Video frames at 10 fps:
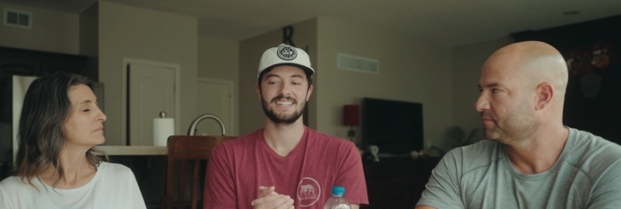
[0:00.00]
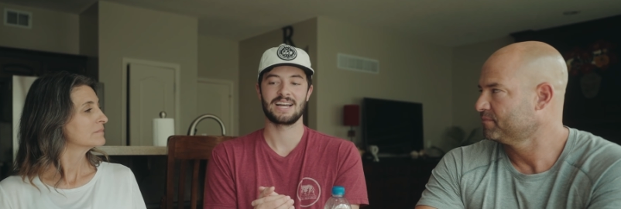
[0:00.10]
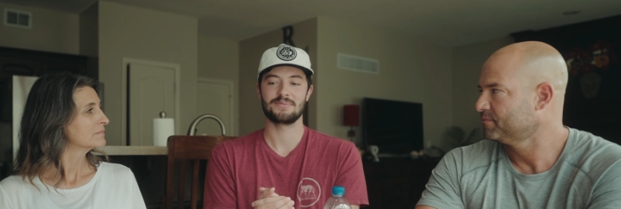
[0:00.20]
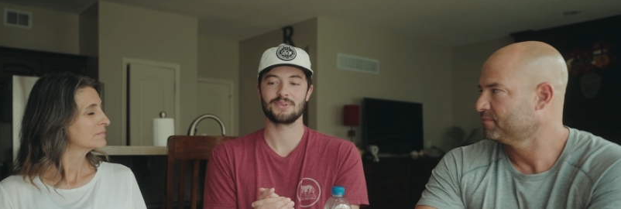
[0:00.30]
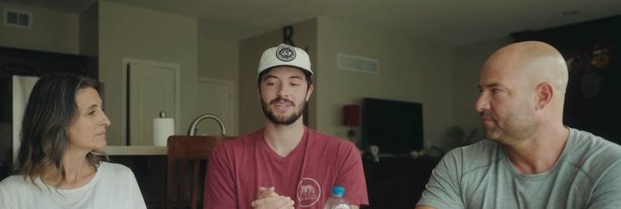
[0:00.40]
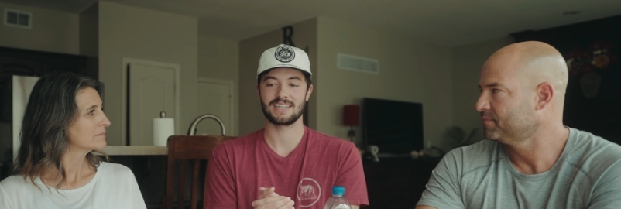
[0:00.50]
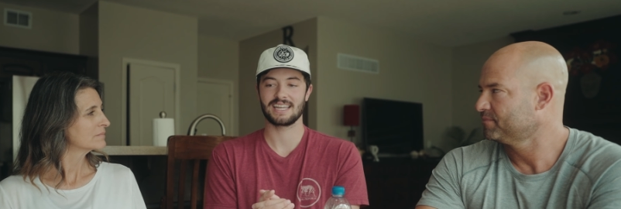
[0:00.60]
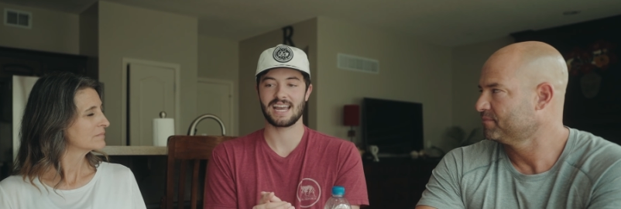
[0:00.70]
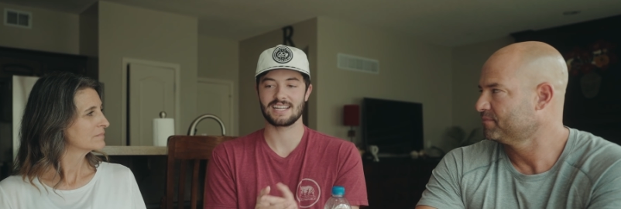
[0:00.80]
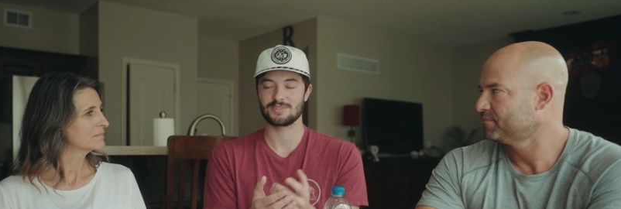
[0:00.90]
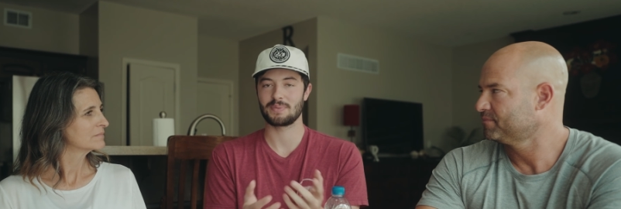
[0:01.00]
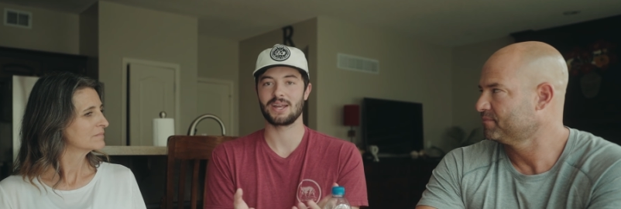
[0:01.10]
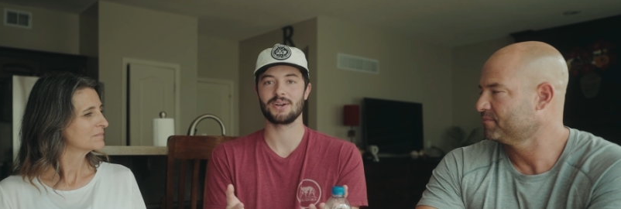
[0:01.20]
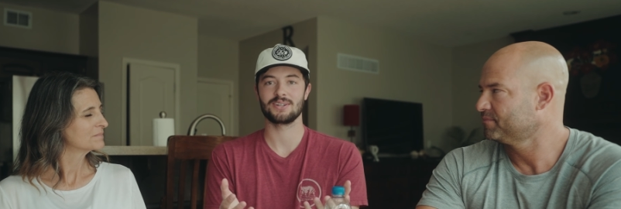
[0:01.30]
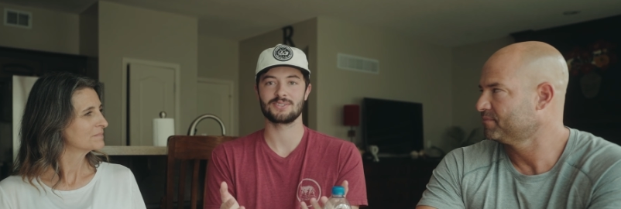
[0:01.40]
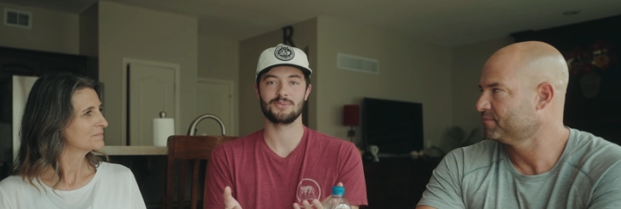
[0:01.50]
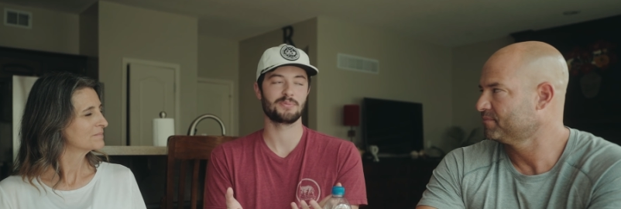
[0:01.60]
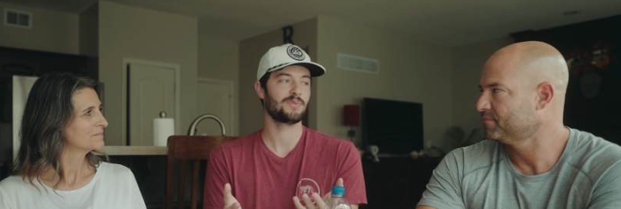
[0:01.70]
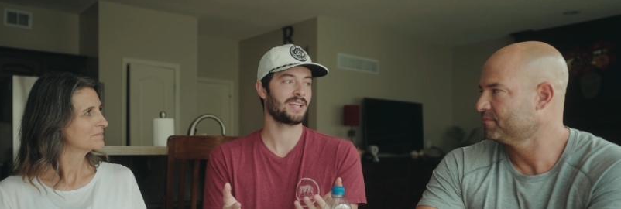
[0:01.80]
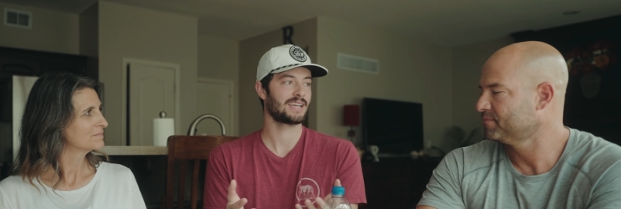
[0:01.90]
Speaker 1: I feel like as parents you
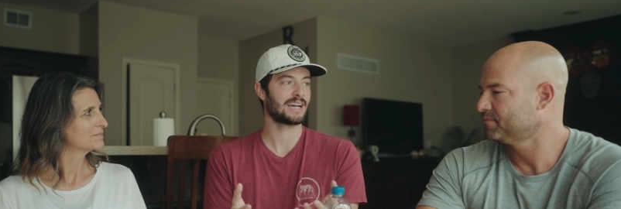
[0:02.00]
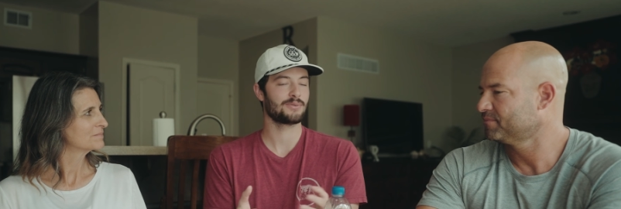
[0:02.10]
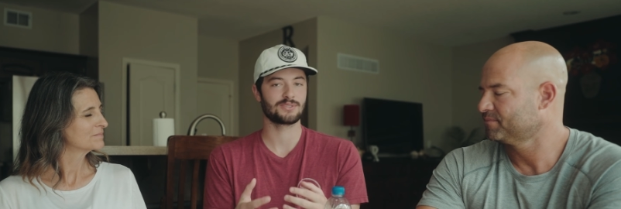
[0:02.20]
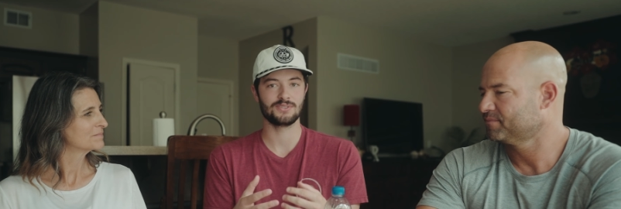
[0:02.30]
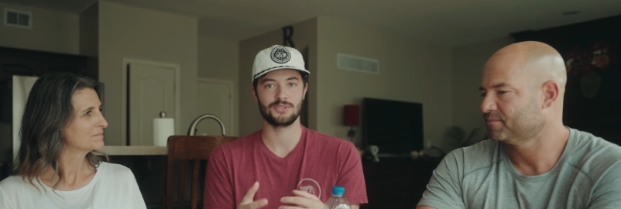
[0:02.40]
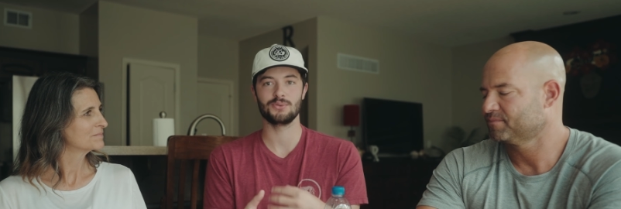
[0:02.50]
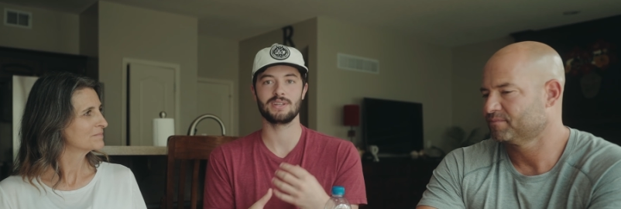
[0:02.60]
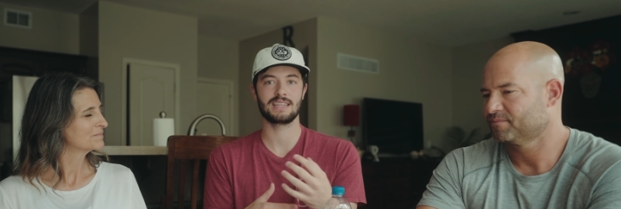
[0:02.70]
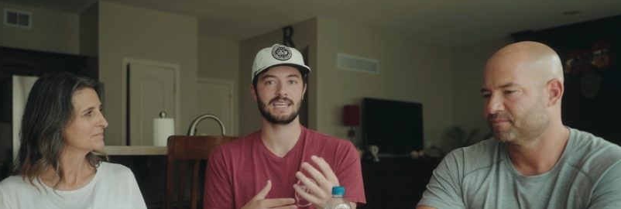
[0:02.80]
like I was doing